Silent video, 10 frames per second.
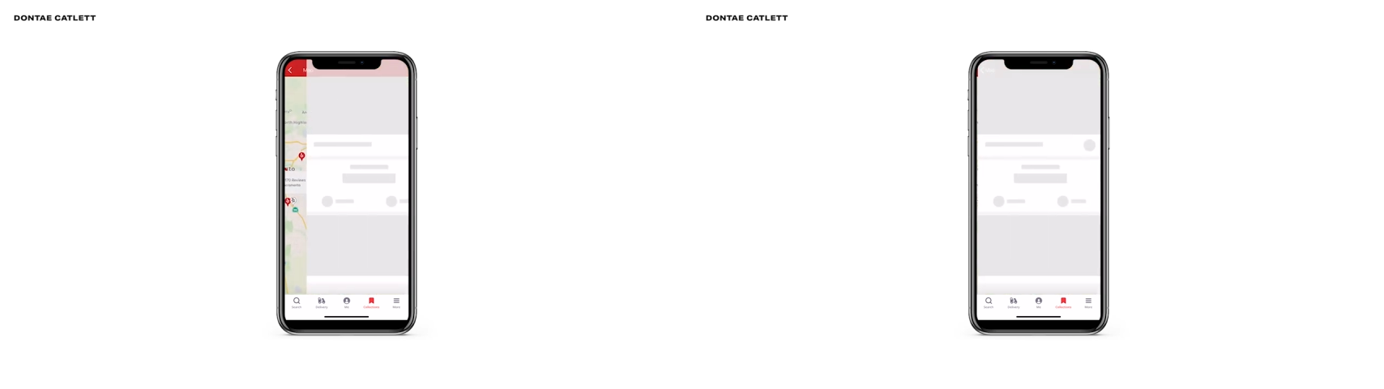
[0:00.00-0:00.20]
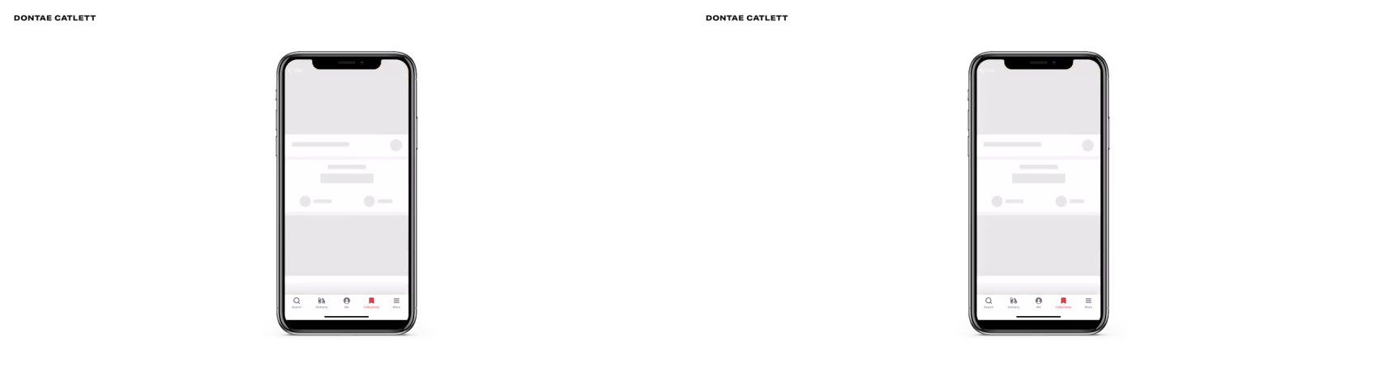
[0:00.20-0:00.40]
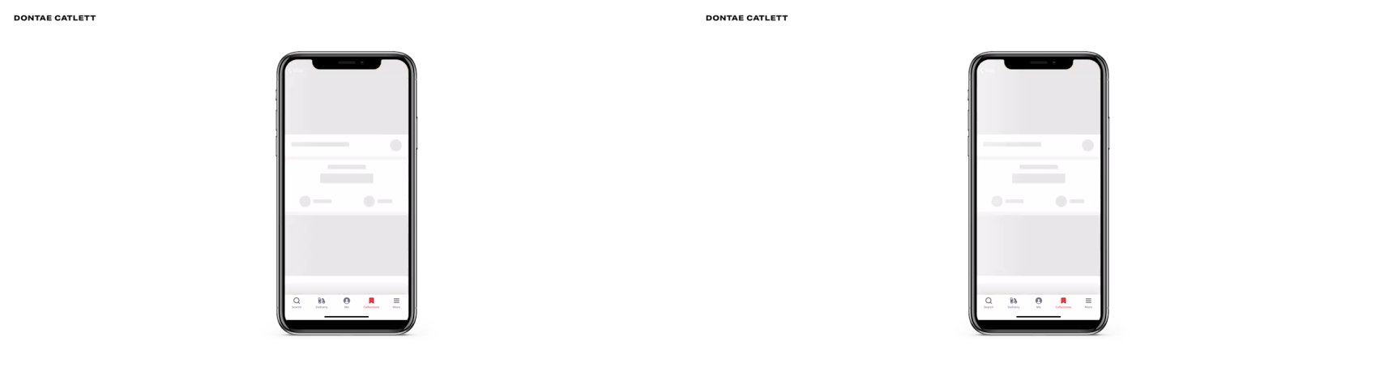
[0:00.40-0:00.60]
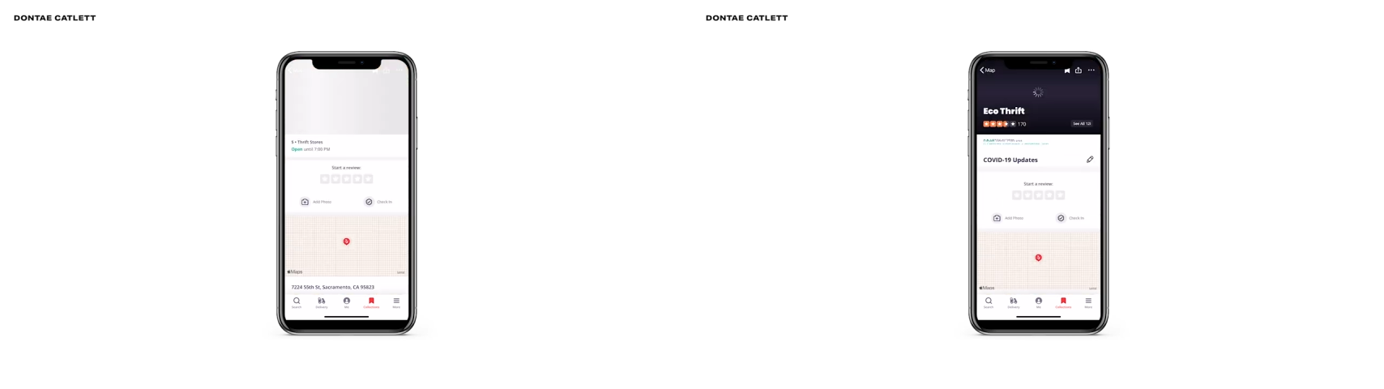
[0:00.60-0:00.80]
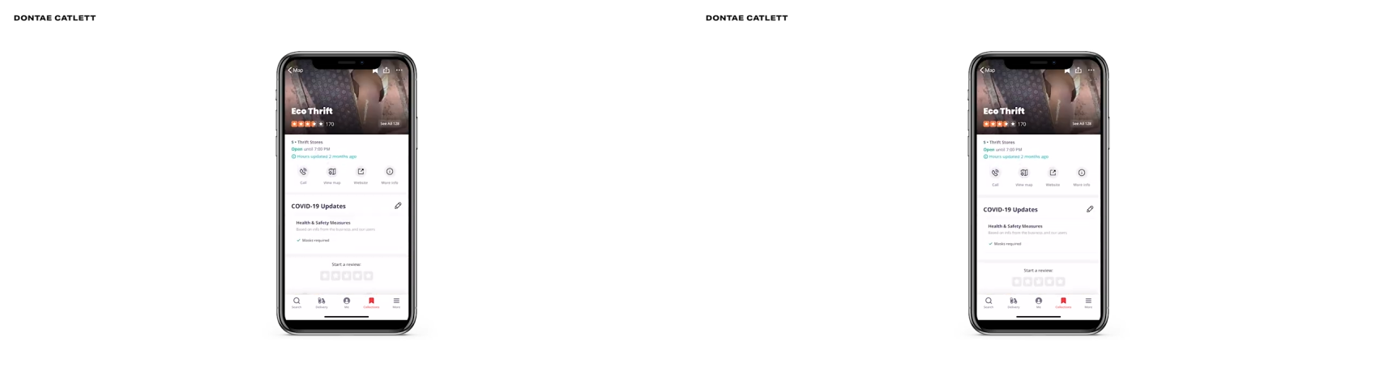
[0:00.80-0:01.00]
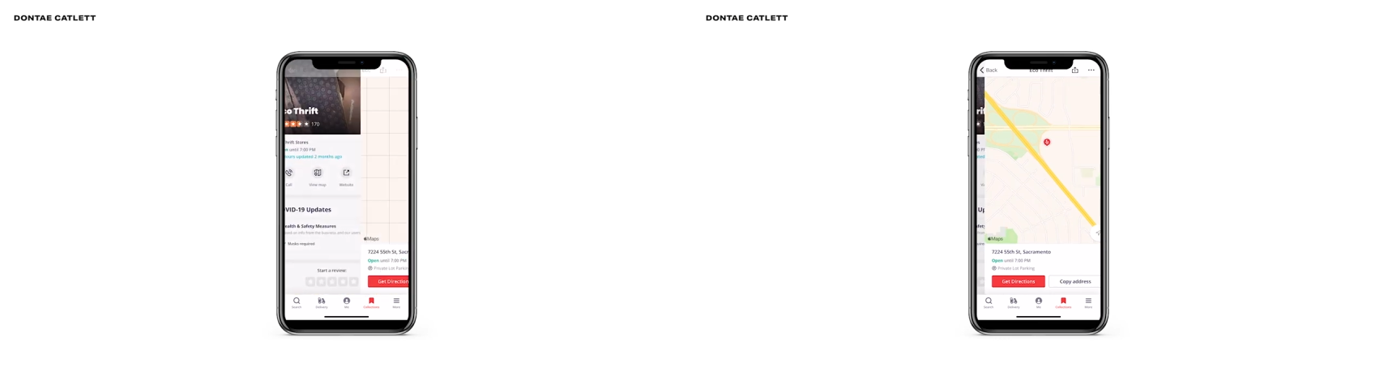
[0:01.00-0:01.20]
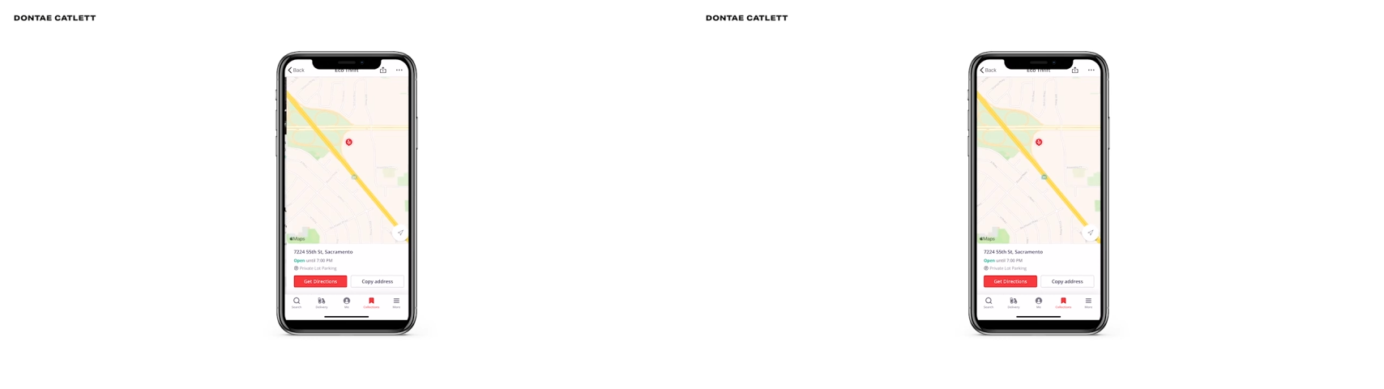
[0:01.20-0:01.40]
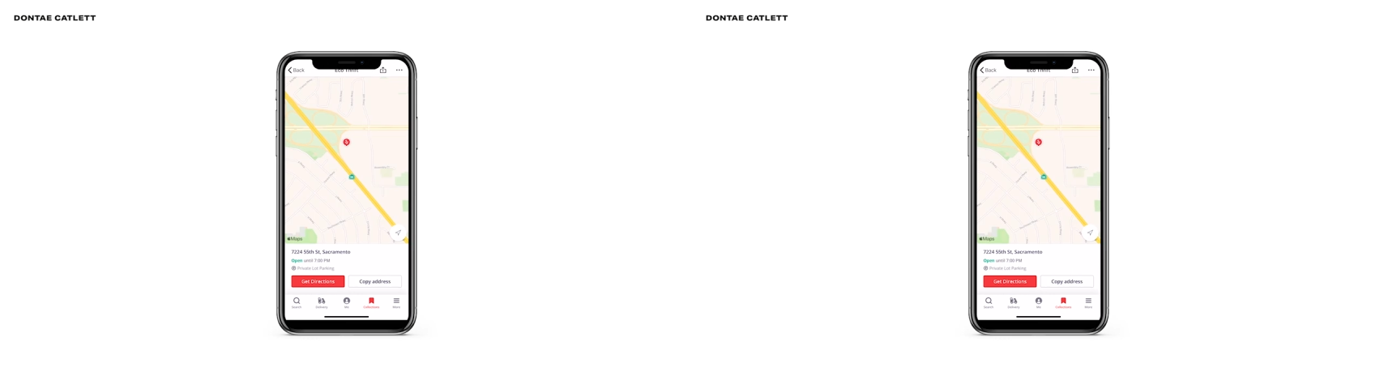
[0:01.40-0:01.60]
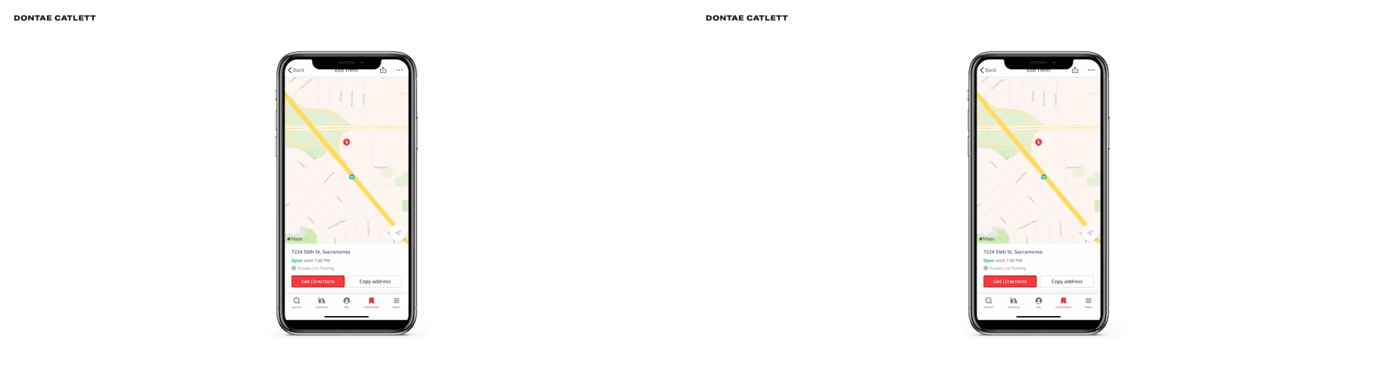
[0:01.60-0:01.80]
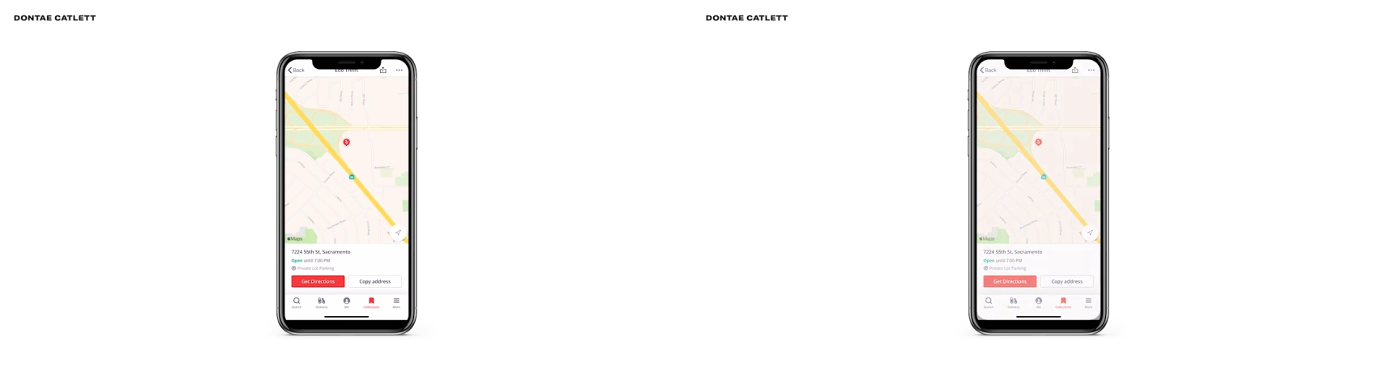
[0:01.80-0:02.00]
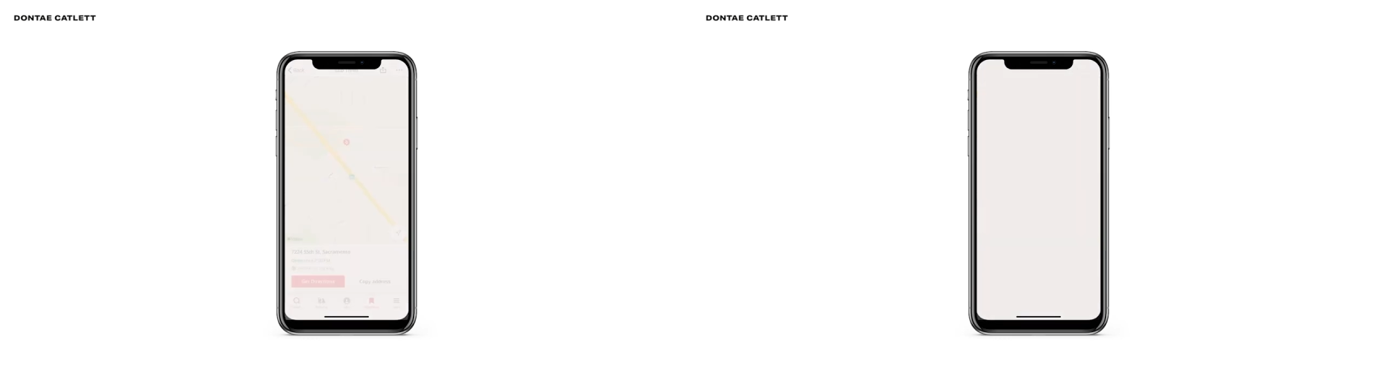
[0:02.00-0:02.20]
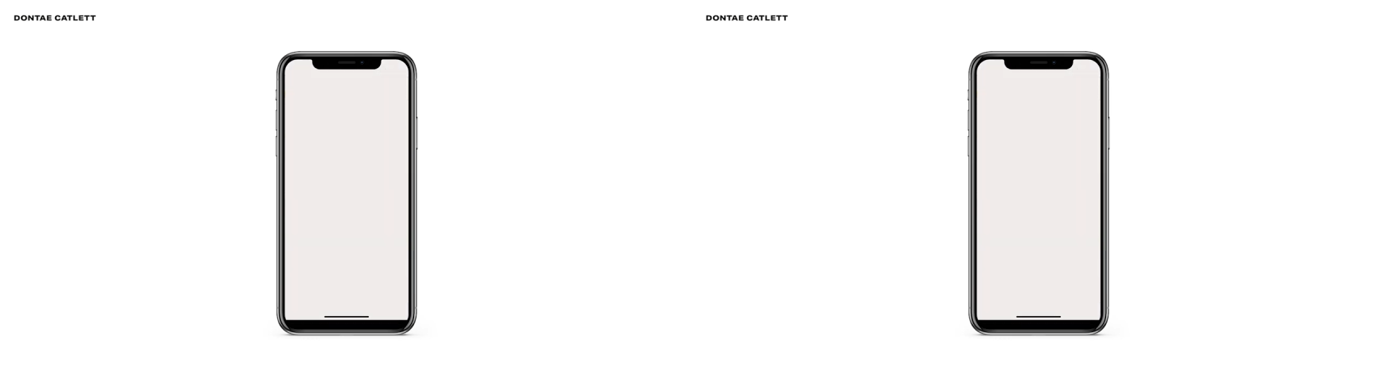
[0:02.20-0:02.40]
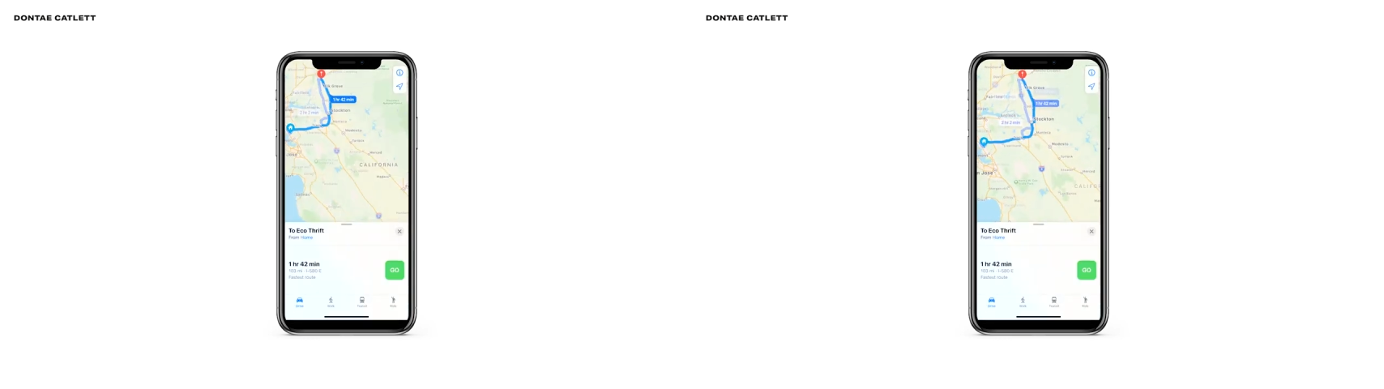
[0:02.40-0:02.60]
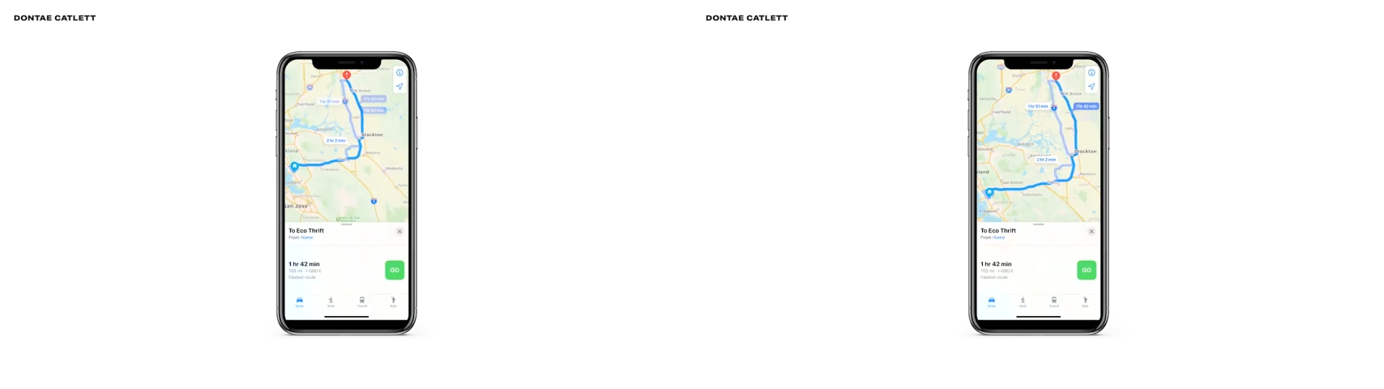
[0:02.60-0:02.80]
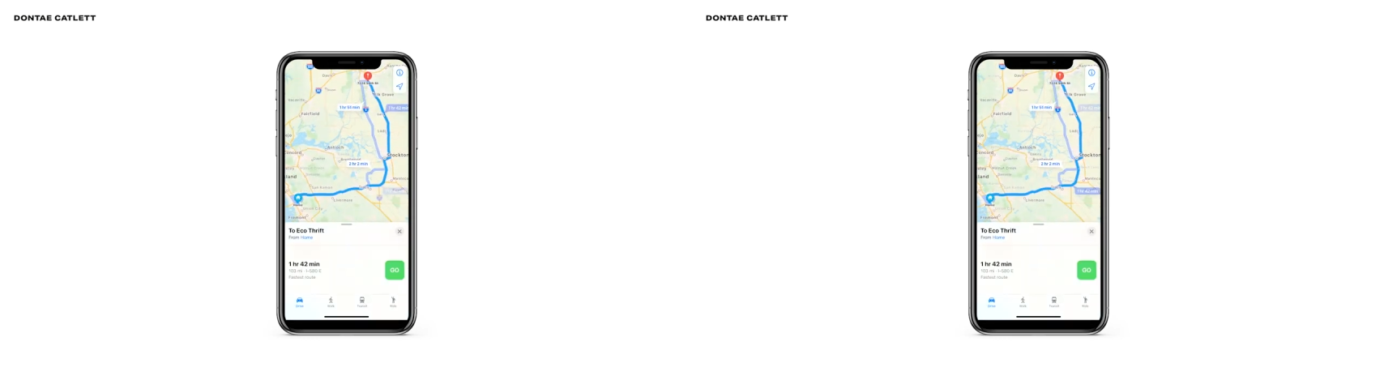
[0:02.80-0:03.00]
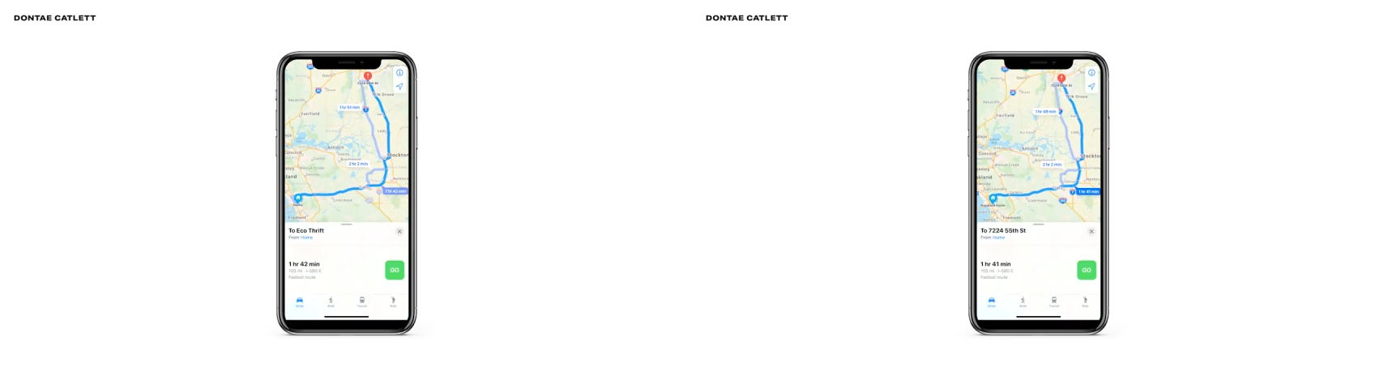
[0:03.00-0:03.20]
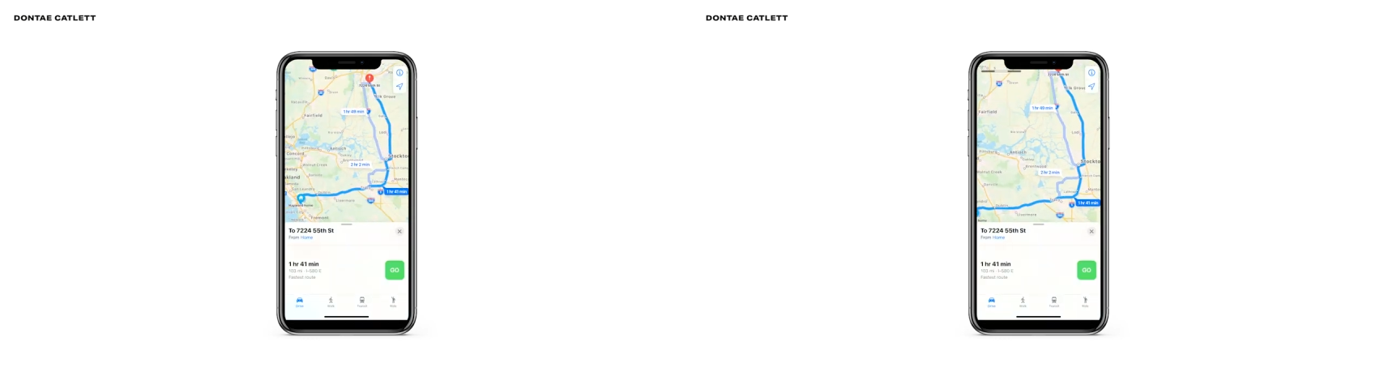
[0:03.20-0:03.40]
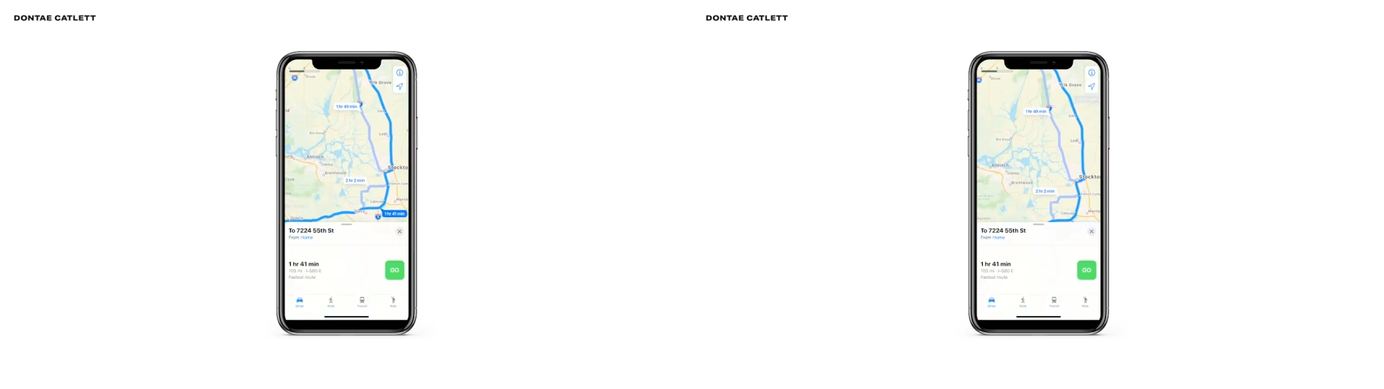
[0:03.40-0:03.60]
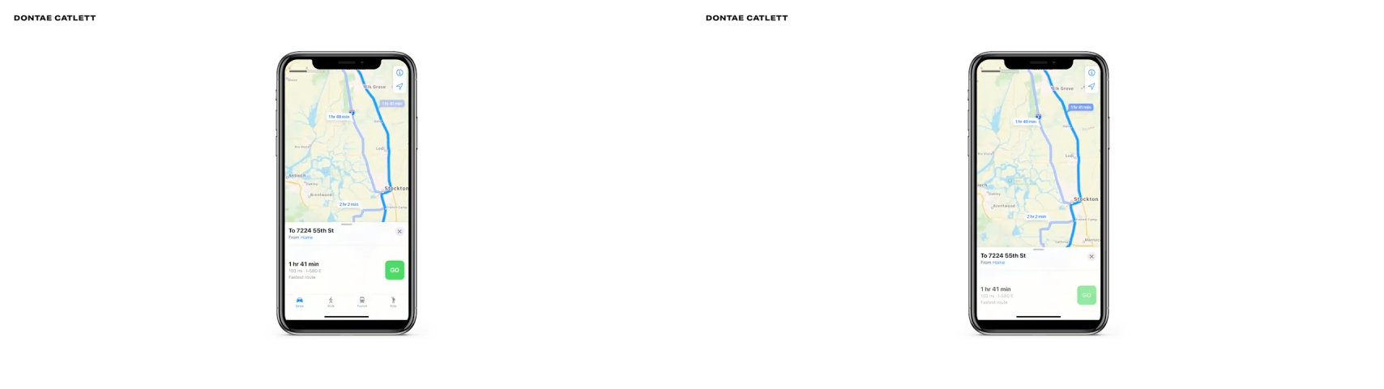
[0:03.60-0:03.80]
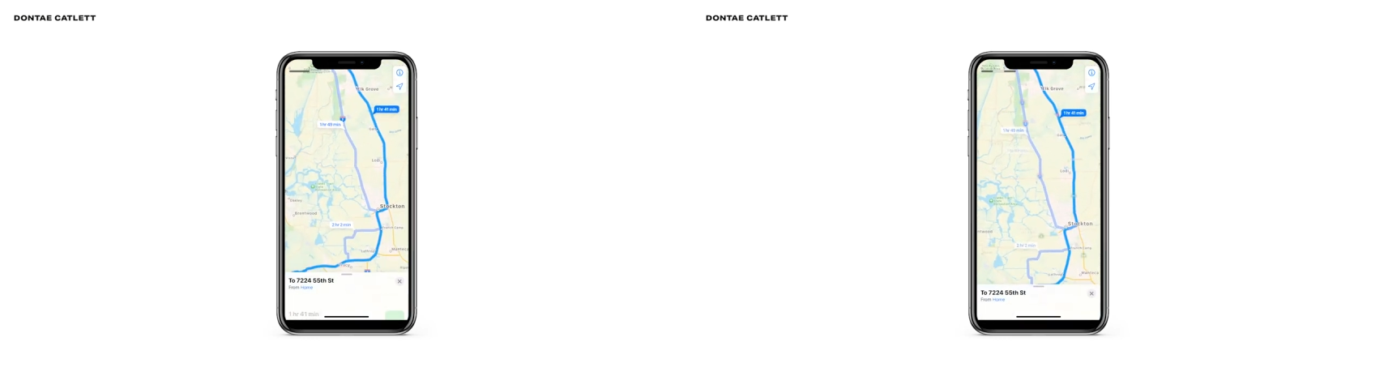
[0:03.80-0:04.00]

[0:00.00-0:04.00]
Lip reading: Nobody's mouth can be seen.